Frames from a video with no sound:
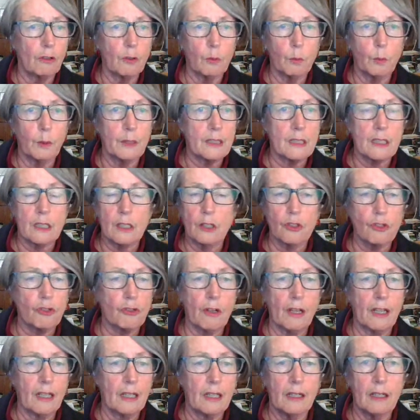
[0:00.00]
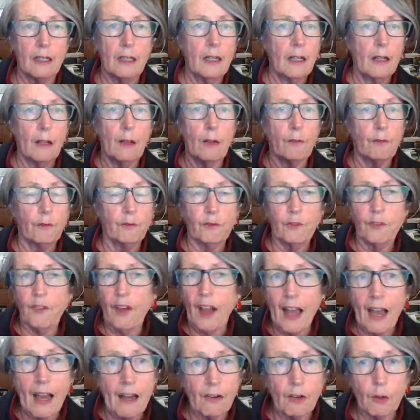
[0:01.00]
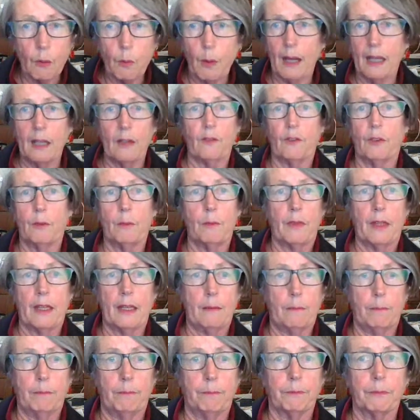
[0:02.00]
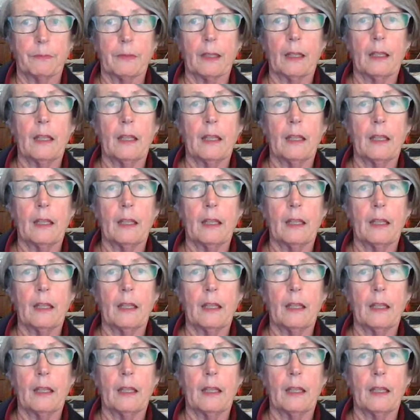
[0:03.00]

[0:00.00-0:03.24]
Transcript: or in Western Australia, far away from them.